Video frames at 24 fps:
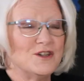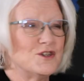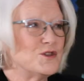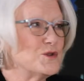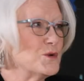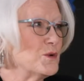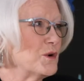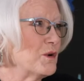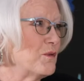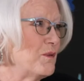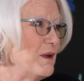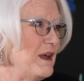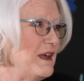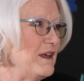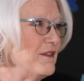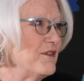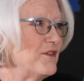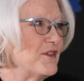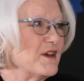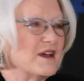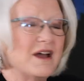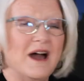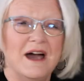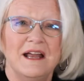door
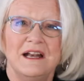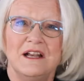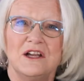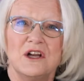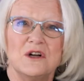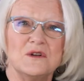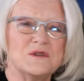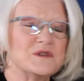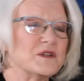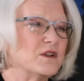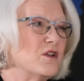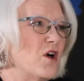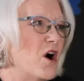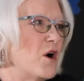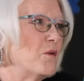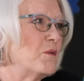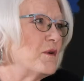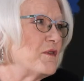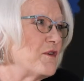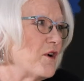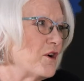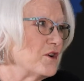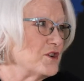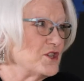wreath that kind of goes along
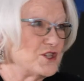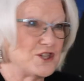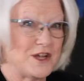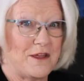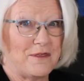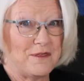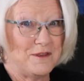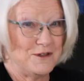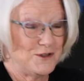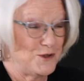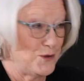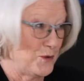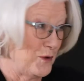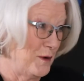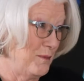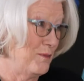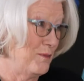with our Shut the Door